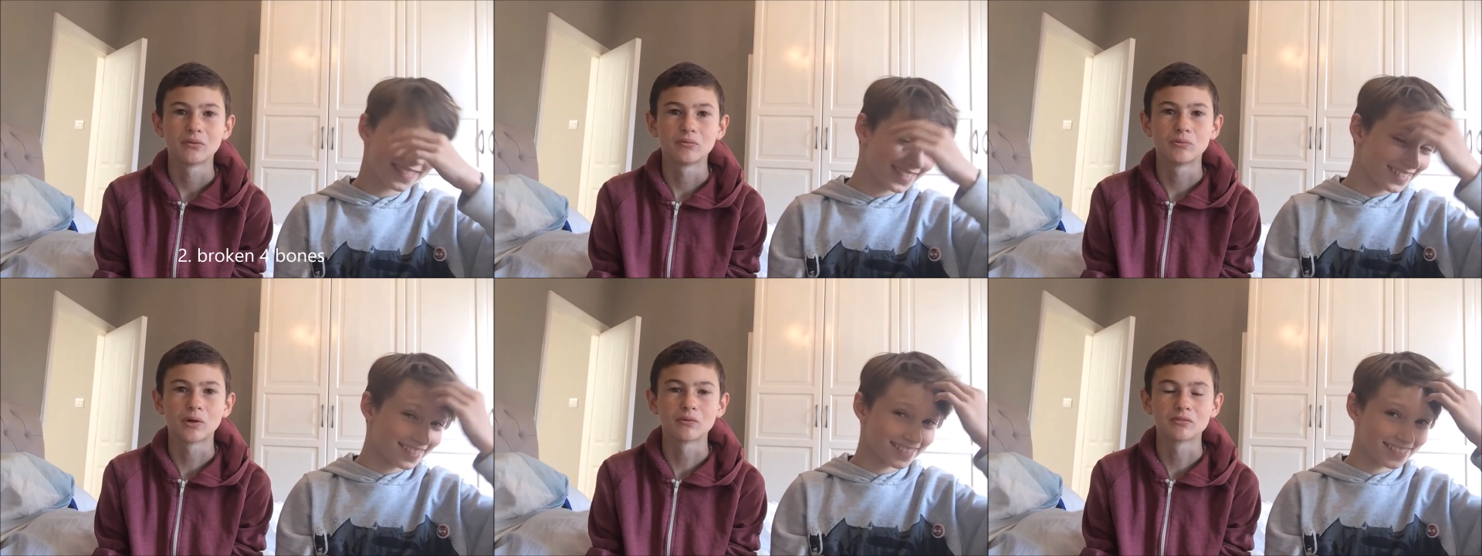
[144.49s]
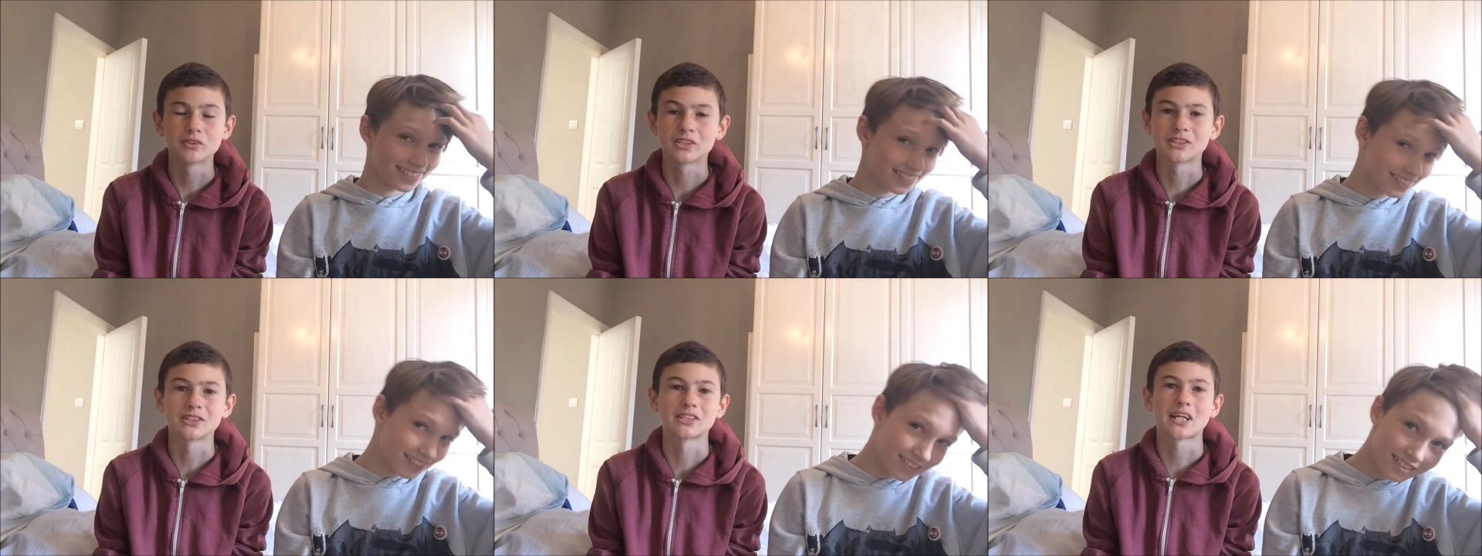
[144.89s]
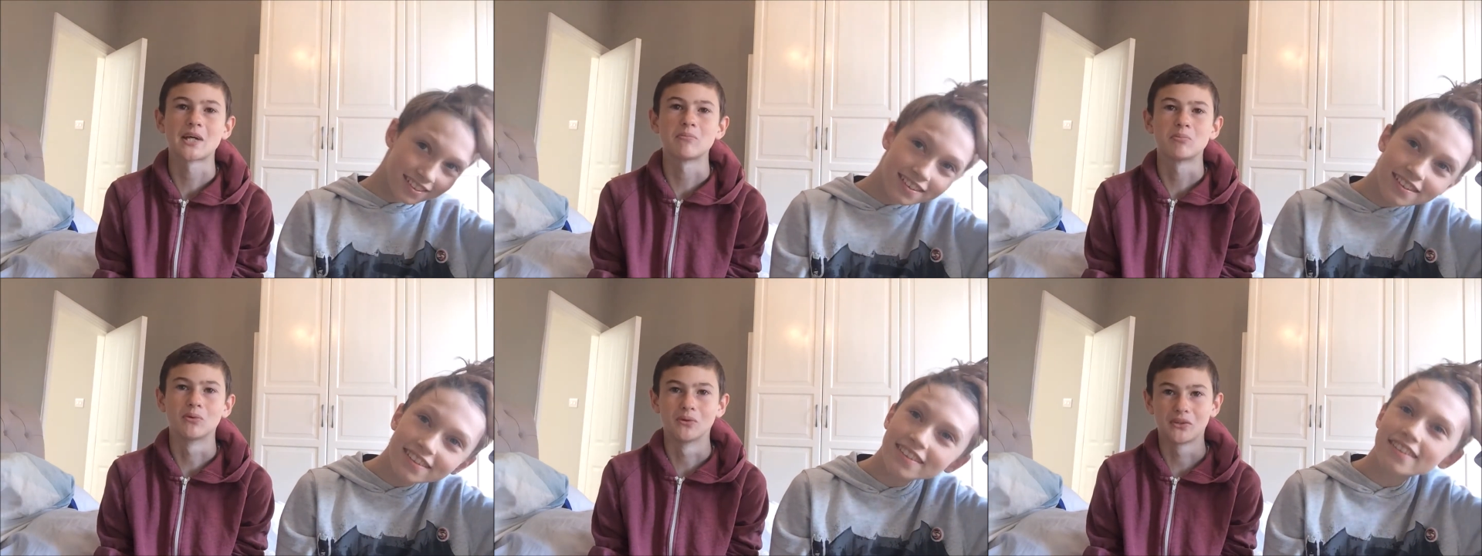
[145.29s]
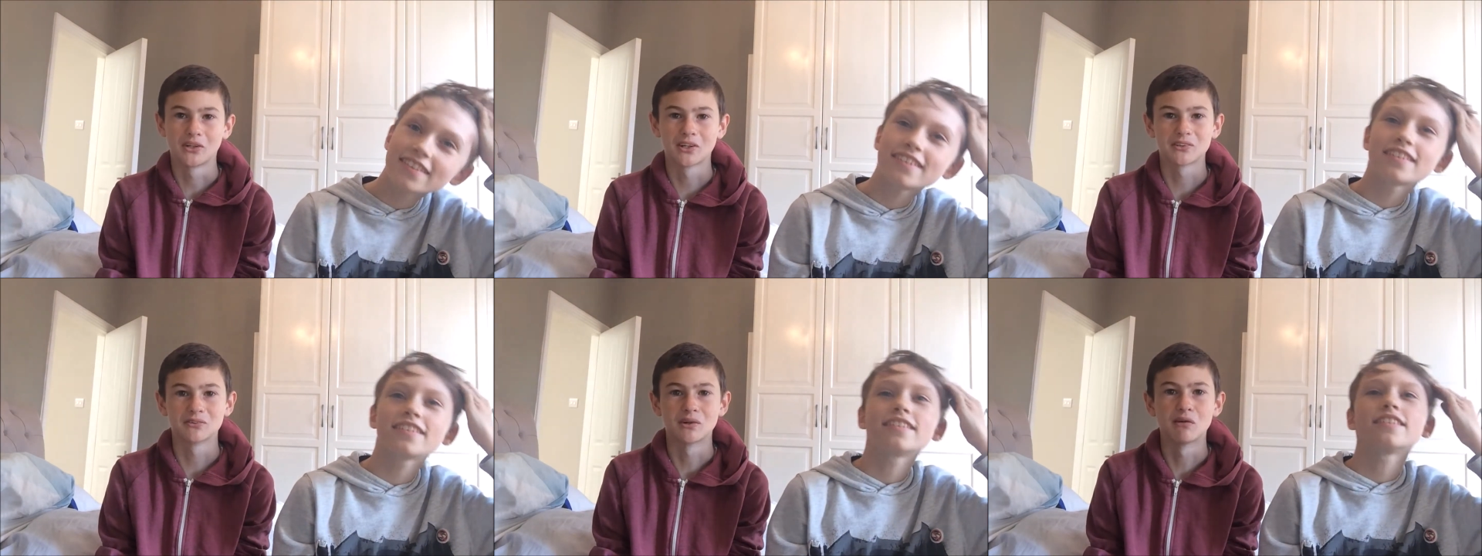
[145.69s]
Speaker 1: one was on a skateboard,
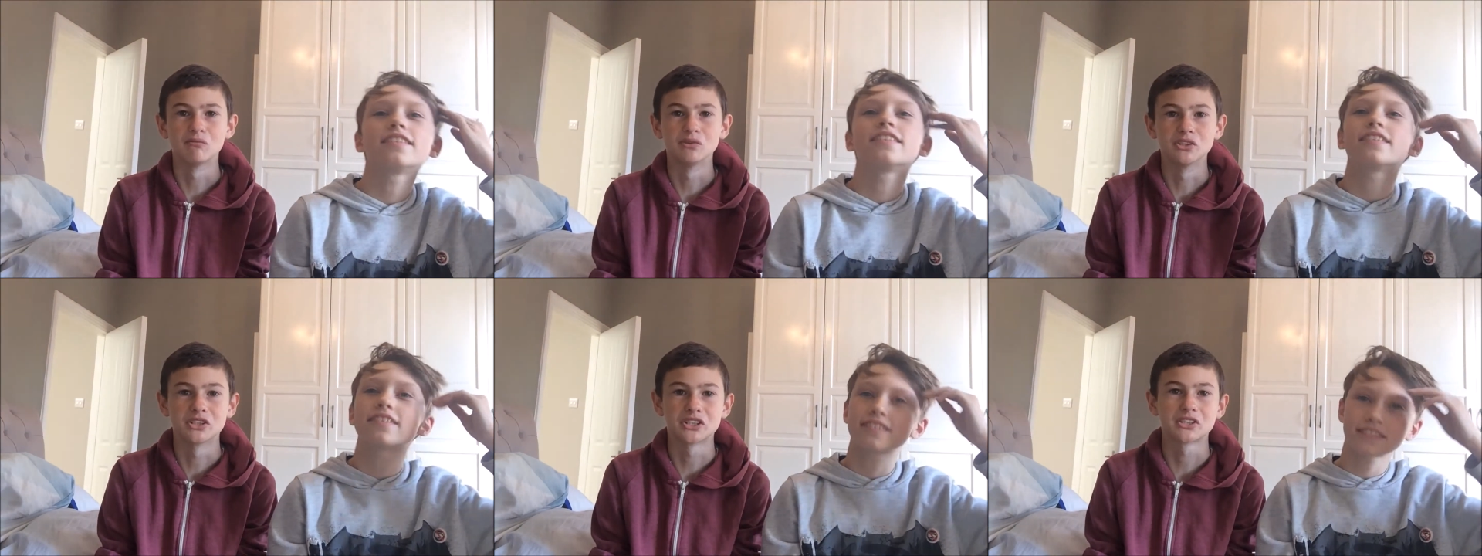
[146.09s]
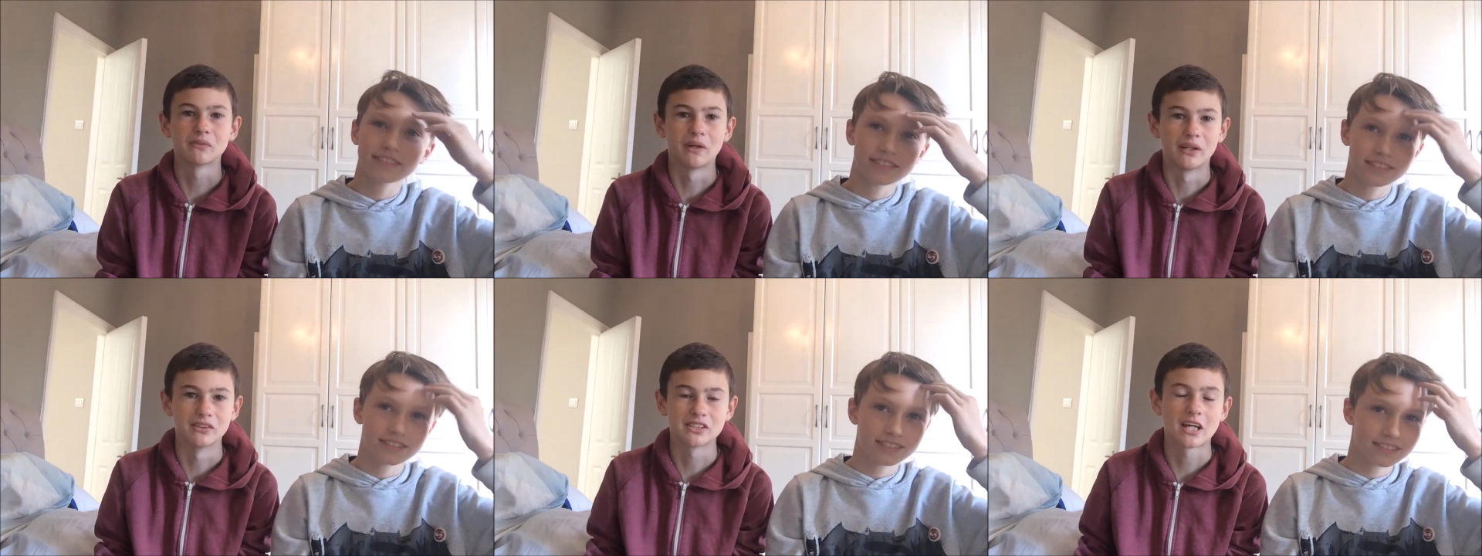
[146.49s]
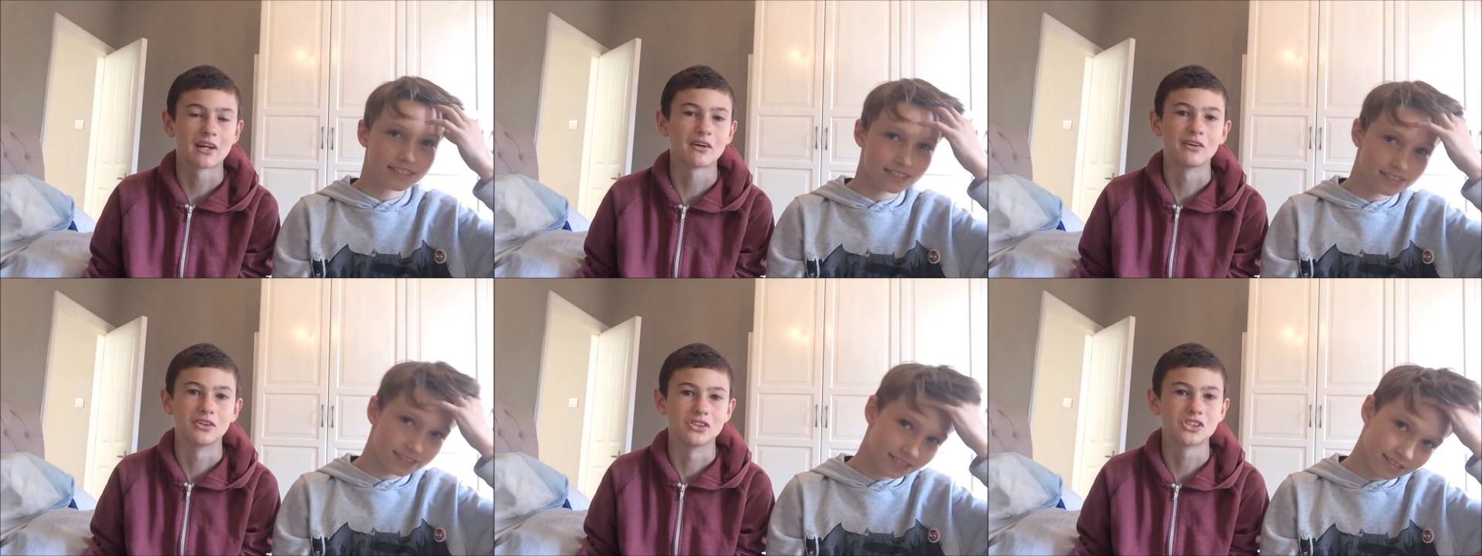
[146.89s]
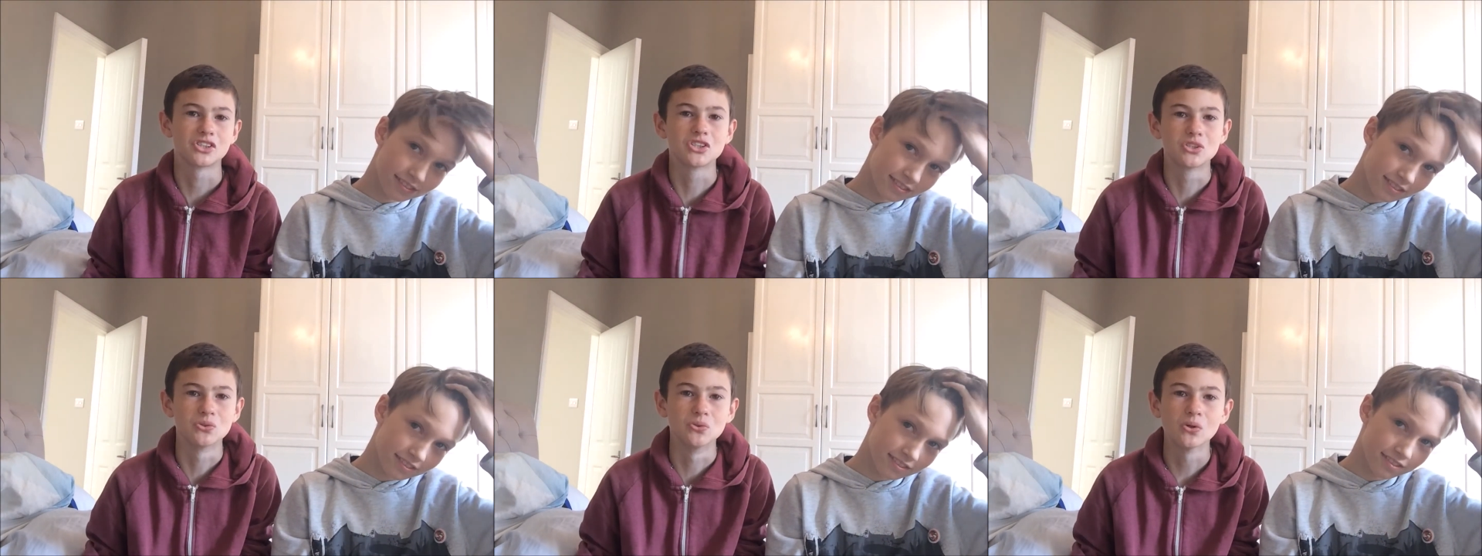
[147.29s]
the other one was when I was standing on a
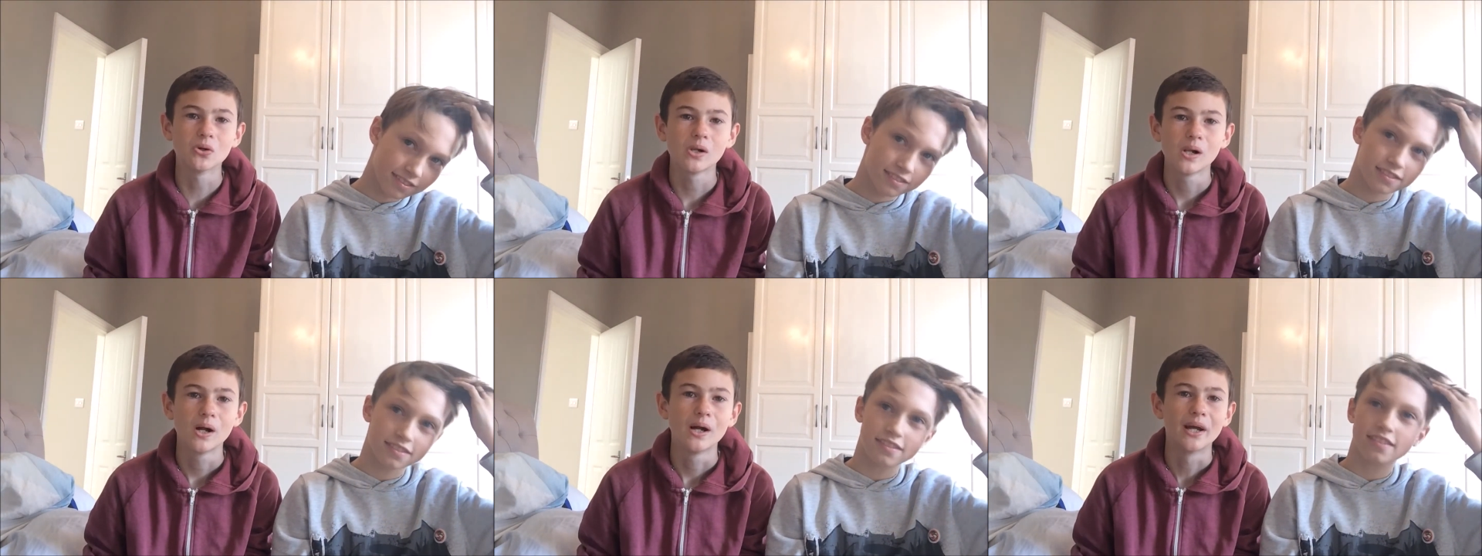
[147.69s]
stool